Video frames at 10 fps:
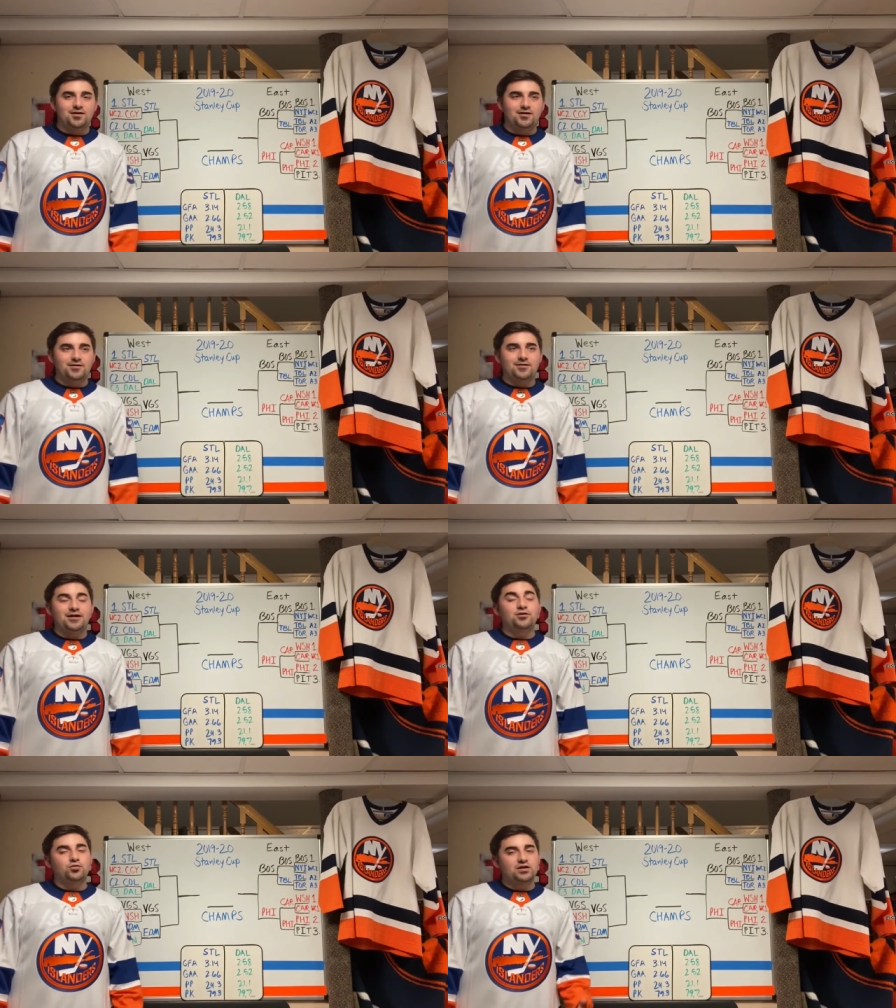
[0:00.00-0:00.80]
Uh,
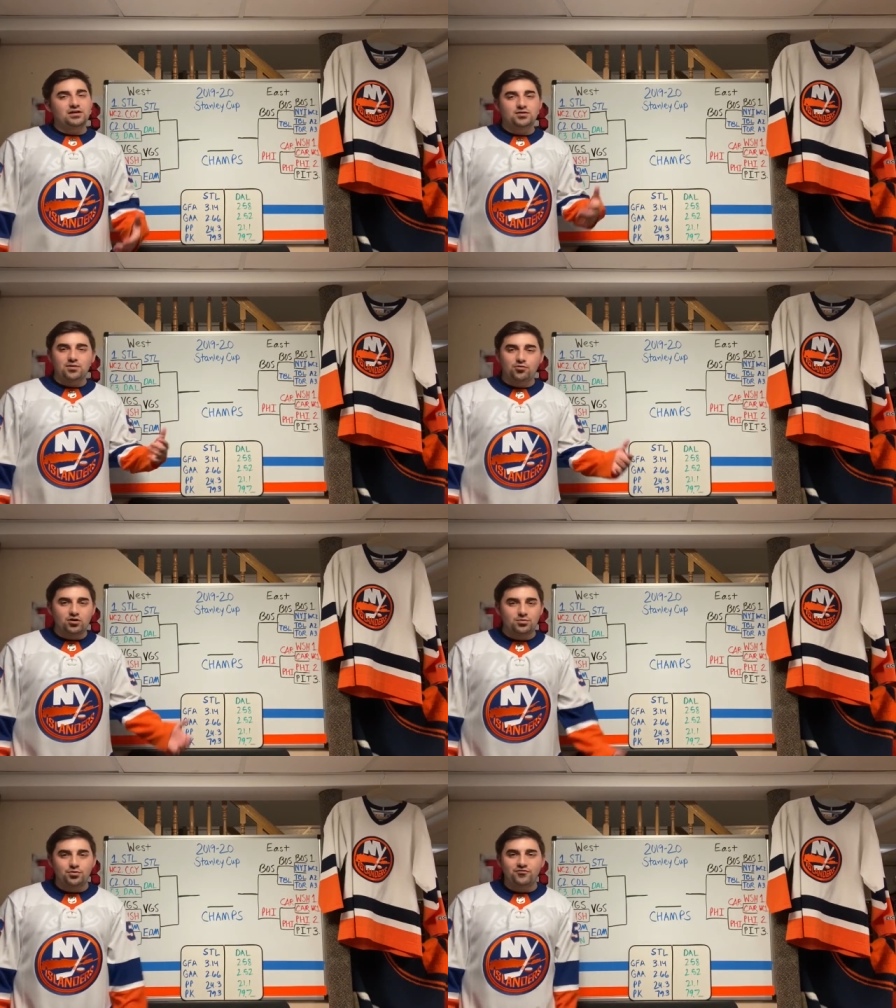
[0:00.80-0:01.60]
I know they they
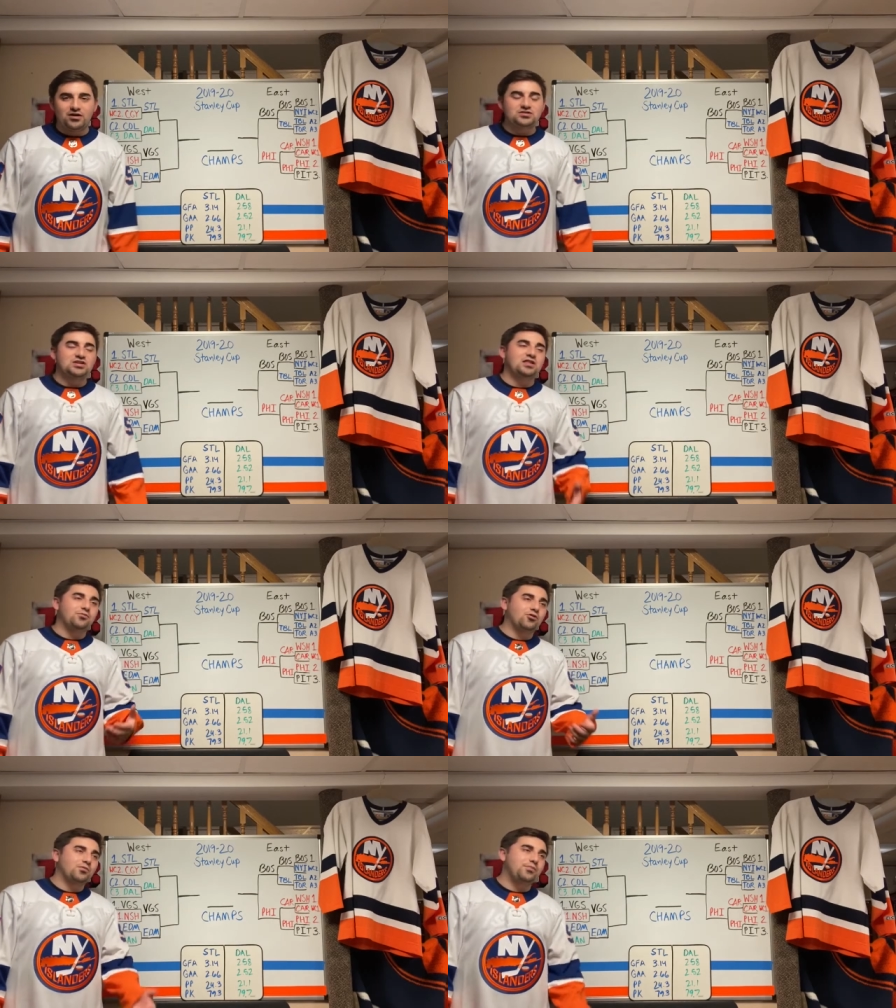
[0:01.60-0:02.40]
brought in Pavelski. They
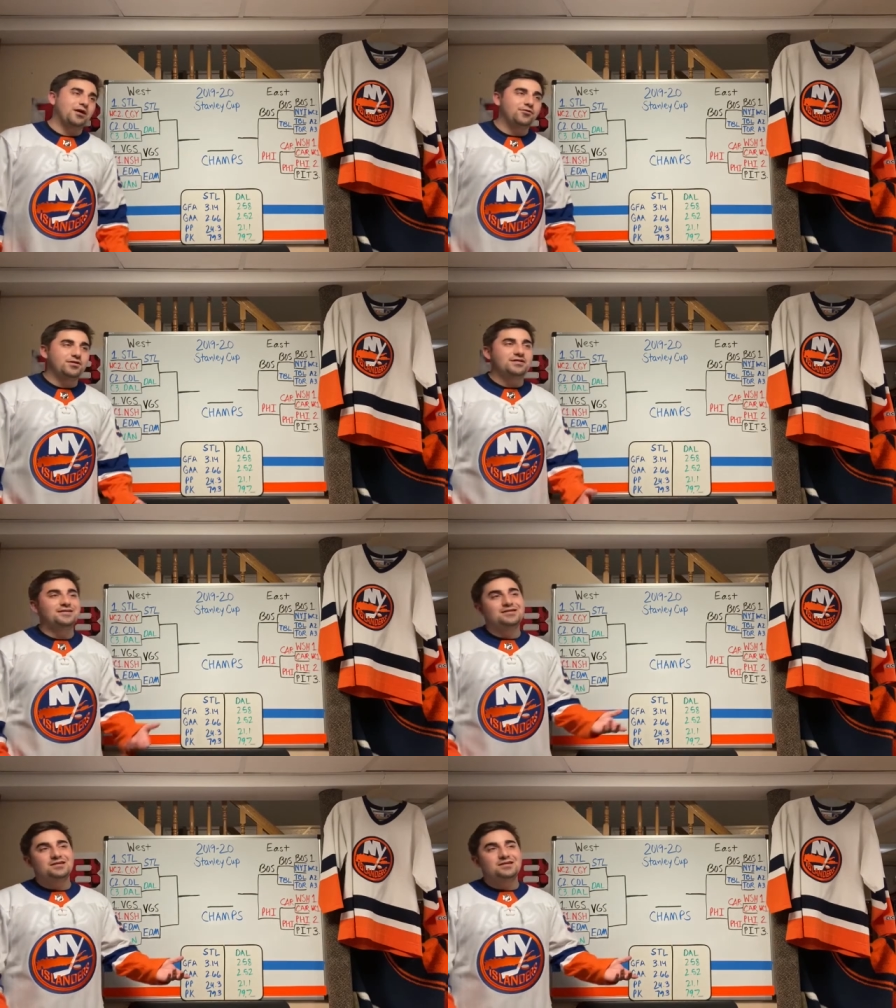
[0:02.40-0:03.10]
brought in Perry.